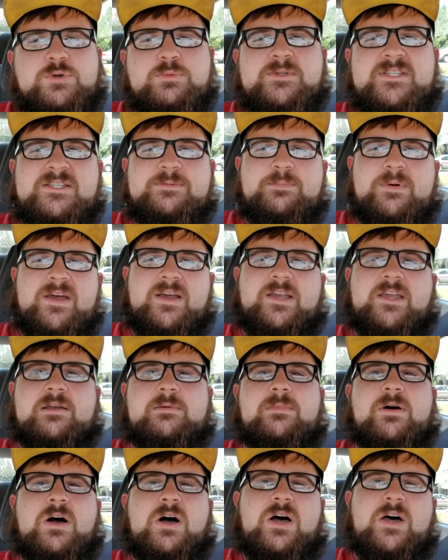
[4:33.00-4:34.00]
Spec
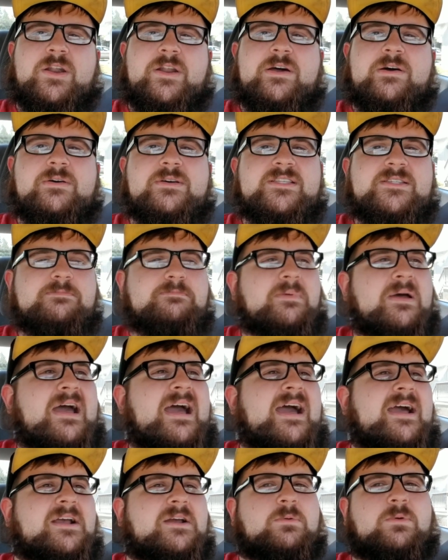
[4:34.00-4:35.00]
M Auto is
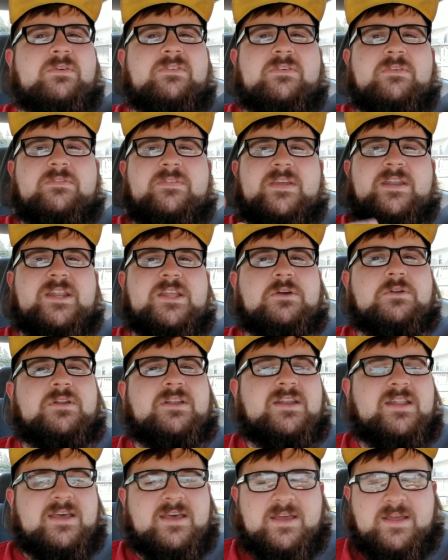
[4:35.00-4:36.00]
back with a video
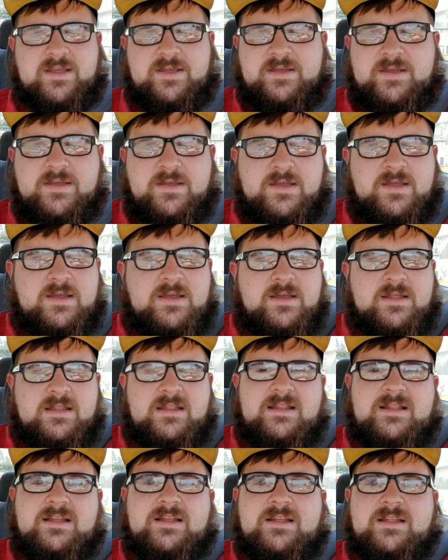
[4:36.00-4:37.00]
today.
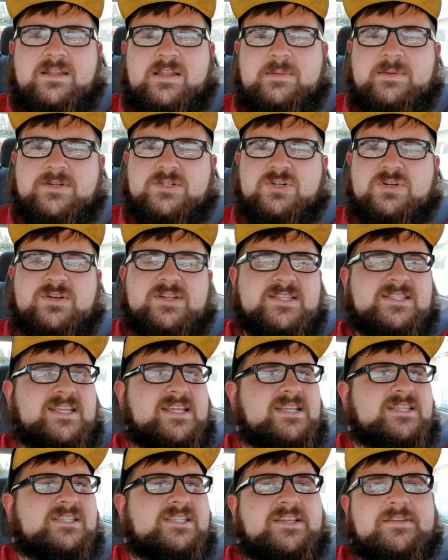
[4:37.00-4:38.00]
Let me turn this
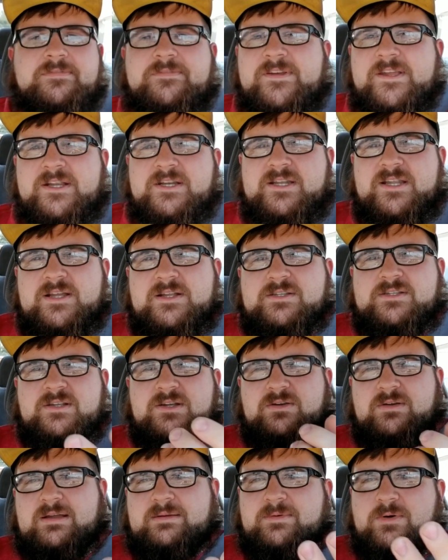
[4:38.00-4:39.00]
AC fan down.
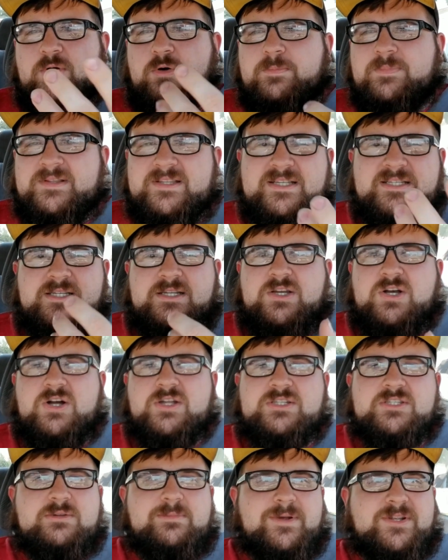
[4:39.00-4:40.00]
I hope it doesn't
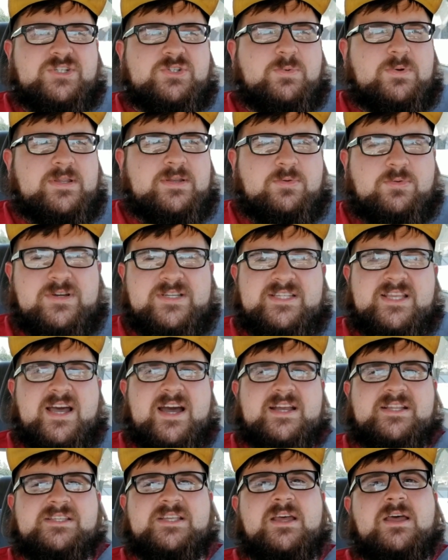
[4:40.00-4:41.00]
cause too much wind noise,
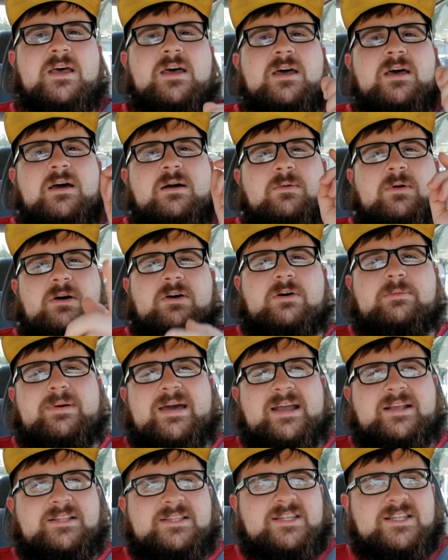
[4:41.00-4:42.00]
guys. Welcome
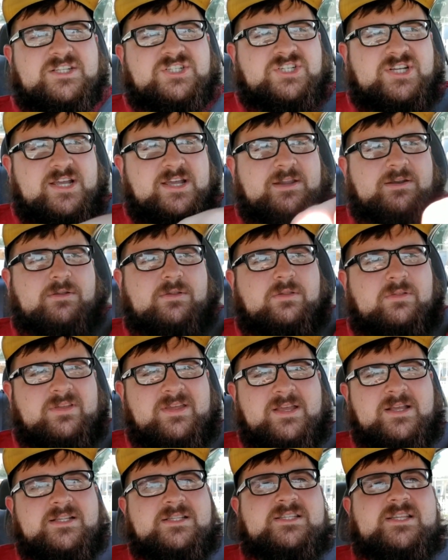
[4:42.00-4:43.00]
back to the channel.
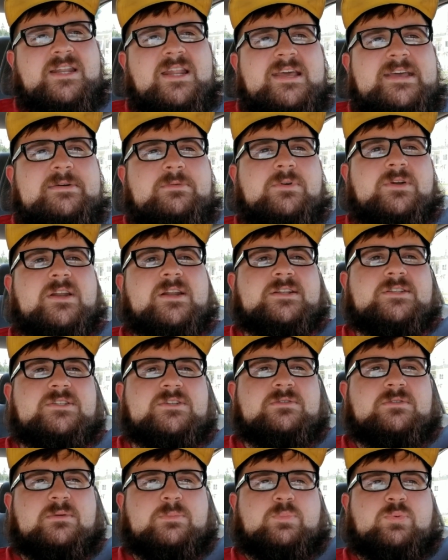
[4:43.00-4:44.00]
Today we're going to
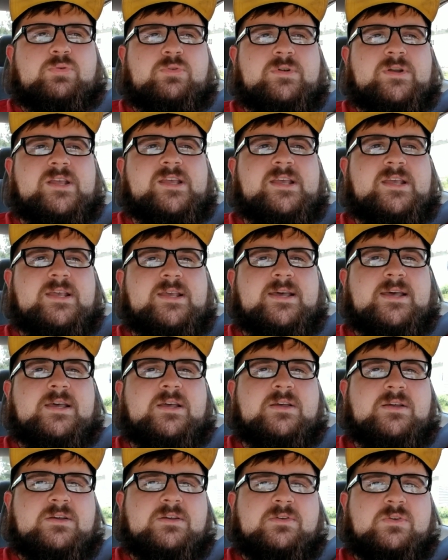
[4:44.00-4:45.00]
do a pretty
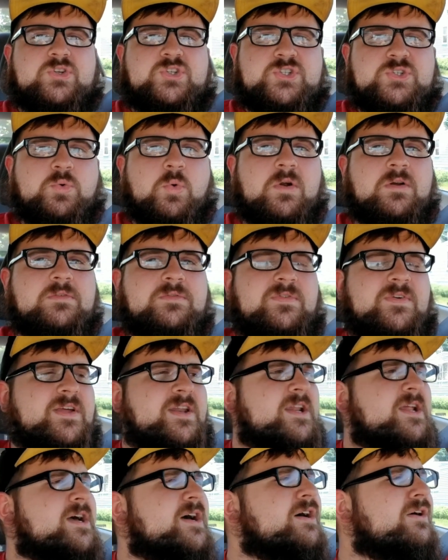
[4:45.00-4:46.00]
short
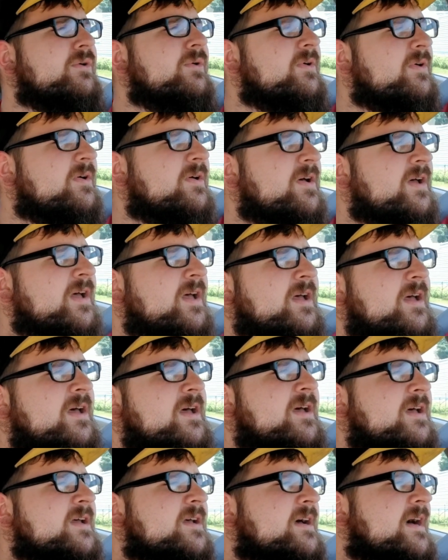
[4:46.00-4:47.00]
video.
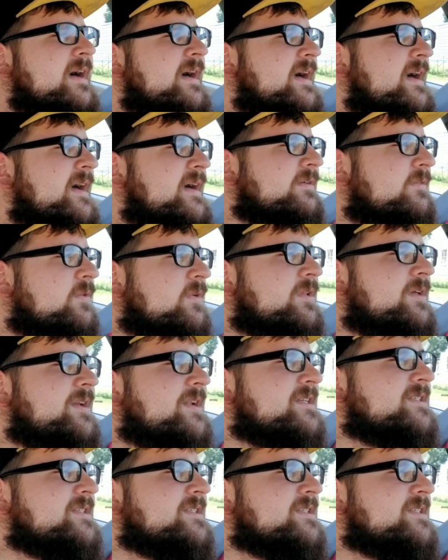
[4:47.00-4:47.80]
Uh, really